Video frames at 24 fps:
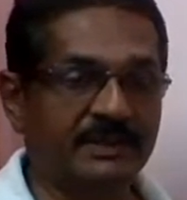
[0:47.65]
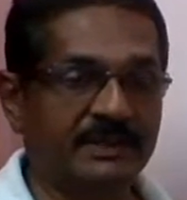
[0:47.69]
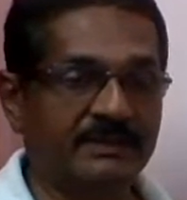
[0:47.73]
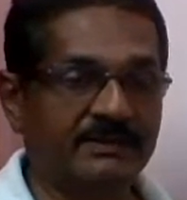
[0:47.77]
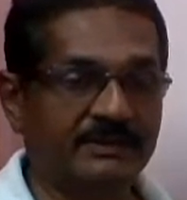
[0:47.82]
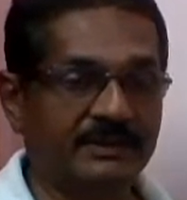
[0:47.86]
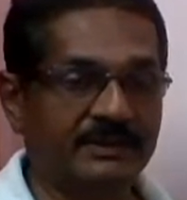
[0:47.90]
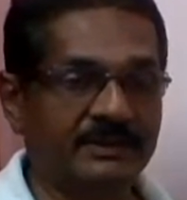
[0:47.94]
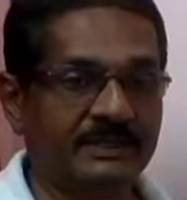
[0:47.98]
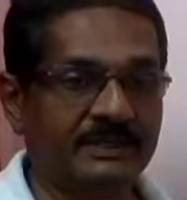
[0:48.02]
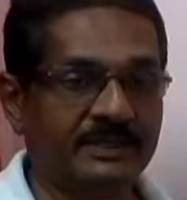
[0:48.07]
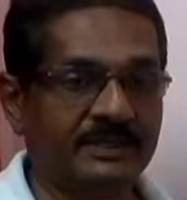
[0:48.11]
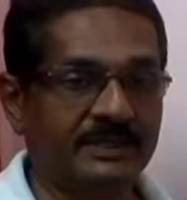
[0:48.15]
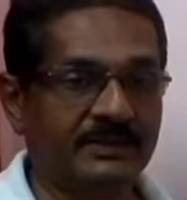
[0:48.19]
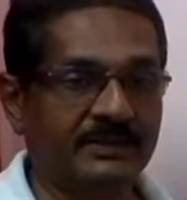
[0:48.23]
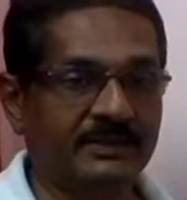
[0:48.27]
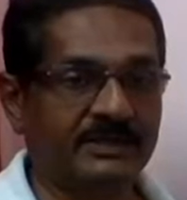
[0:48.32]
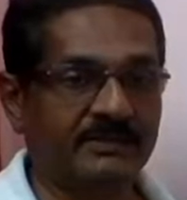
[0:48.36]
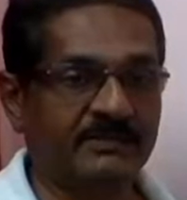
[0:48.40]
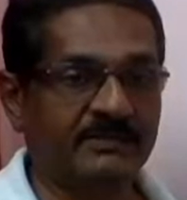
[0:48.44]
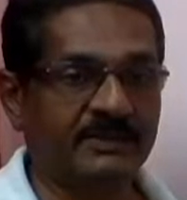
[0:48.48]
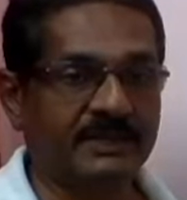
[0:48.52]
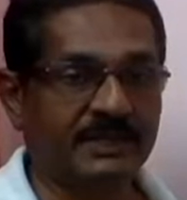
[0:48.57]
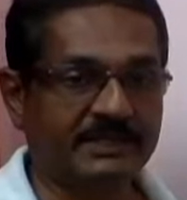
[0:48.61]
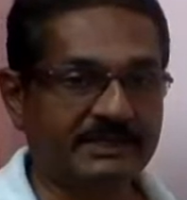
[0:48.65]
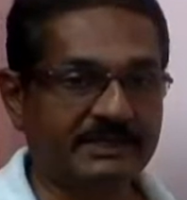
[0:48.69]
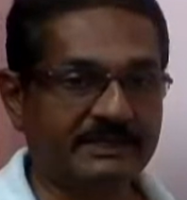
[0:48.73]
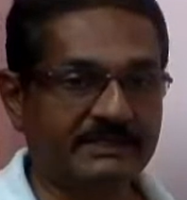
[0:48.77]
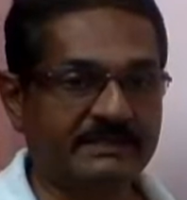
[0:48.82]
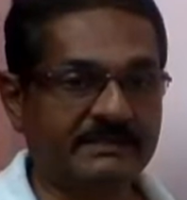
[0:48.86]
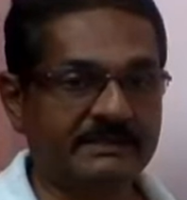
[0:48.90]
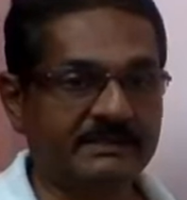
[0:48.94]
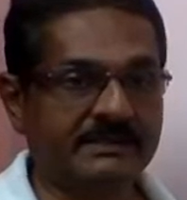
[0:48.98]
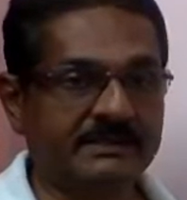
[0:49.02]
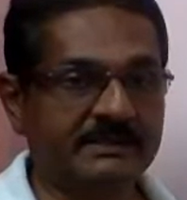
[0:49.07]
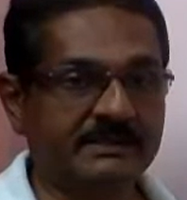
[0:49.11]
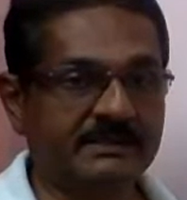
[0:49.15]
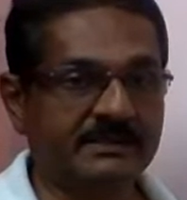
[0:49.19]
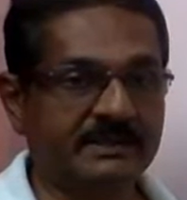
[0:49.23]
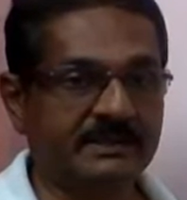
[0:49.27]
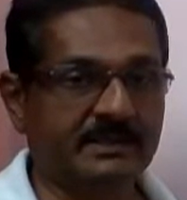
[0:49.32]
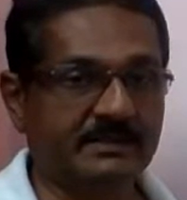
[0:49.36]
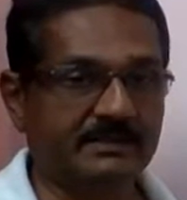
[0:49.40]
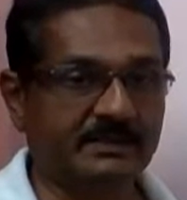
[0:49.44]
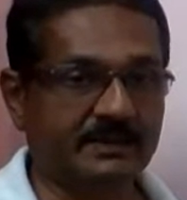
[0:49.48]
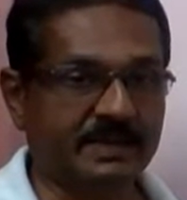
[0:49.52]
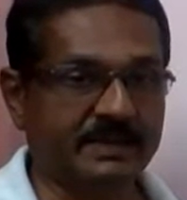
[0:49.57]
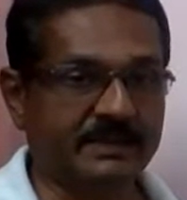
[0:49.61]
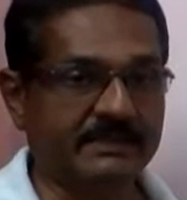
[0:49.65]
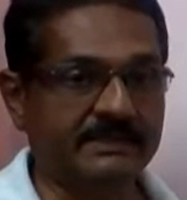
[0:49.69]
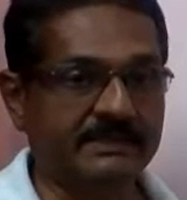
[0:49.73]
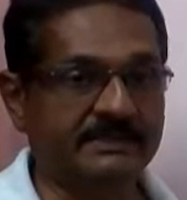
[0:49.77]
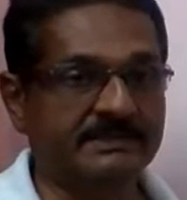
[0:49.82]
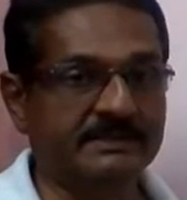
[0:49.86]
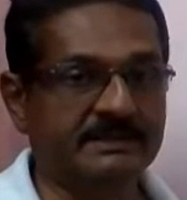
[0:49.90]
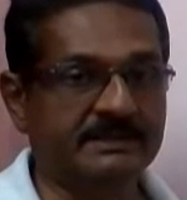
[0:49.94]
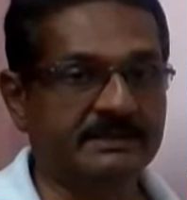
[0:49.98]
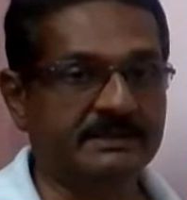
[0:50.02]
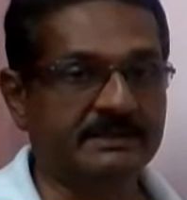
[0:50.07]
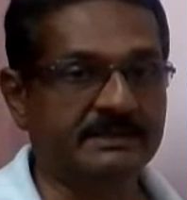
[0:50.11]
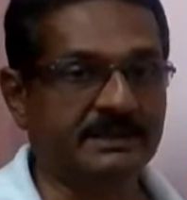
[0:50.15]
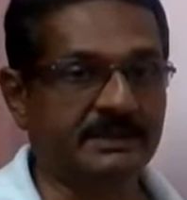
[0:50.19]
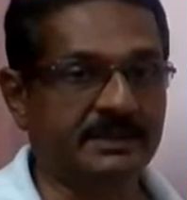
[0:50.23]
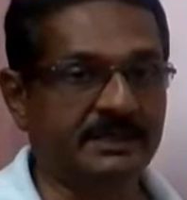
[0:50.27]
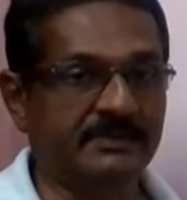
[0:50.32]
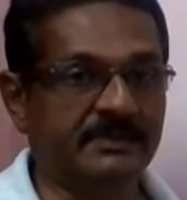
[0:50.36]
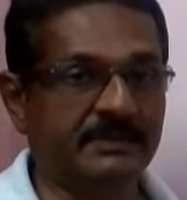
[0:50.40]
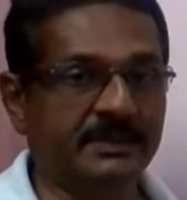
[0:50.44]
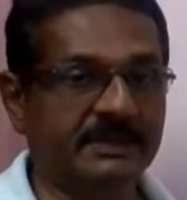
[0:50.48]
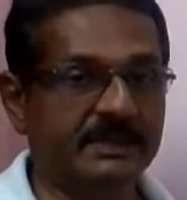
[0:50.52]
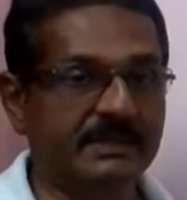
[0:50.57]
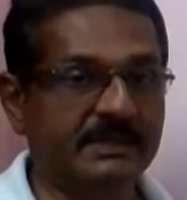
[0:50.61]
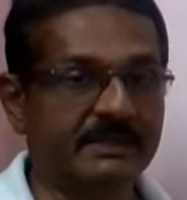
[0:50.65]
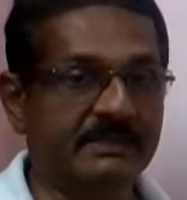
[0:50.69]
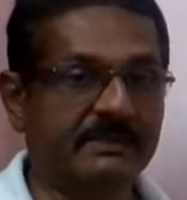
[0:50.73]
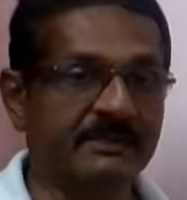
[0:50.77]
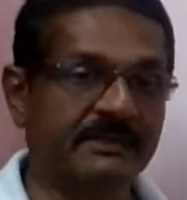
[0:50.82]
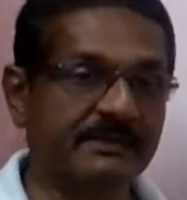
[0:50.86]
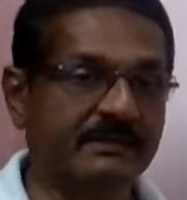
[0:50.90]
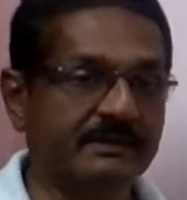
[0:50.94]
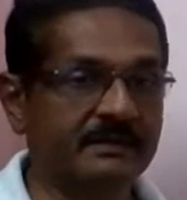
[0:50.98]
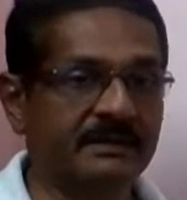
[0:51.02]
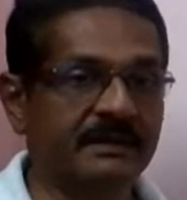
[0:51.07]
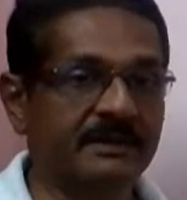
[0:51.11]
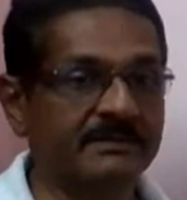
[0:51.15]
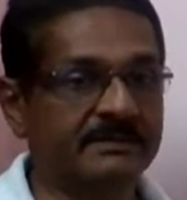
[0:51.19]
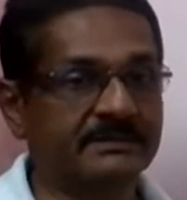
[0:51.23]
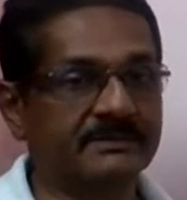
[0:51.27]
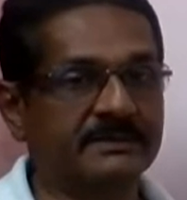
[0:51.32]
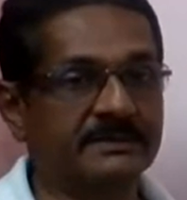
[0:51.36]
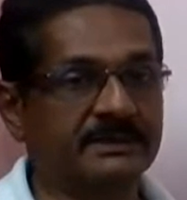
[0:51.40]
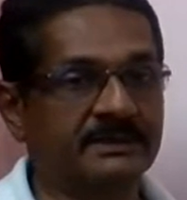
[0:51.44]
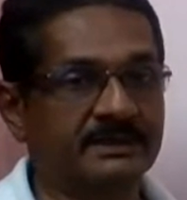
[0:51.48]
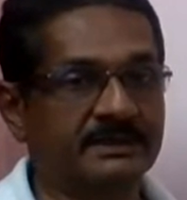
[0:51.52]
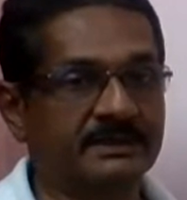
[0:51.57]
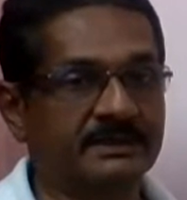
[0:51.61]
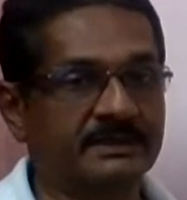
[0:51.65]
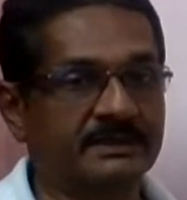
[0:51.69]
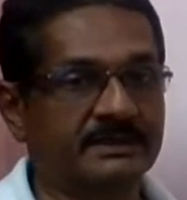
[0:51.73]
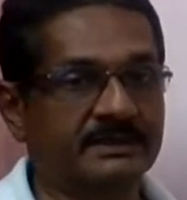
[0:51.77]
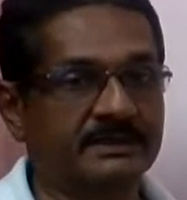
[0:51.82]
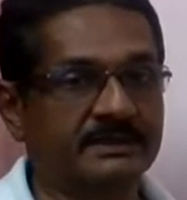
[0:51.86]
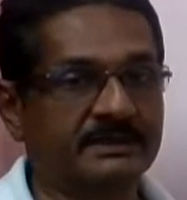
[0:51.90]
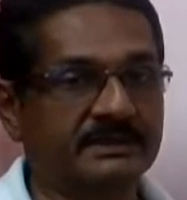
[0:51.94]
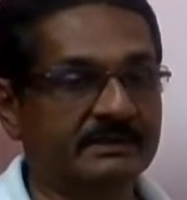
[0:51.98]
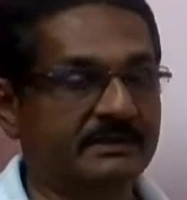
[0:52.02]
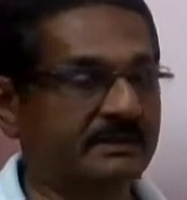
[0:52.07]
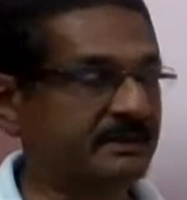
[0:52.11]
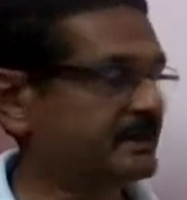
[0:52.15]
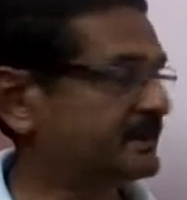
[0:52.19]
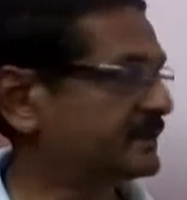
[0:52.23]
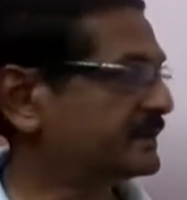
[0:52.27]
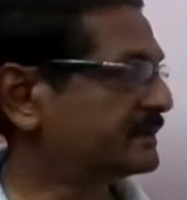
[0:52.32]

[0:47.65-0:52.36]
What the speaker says: so that you can practice it and make it as the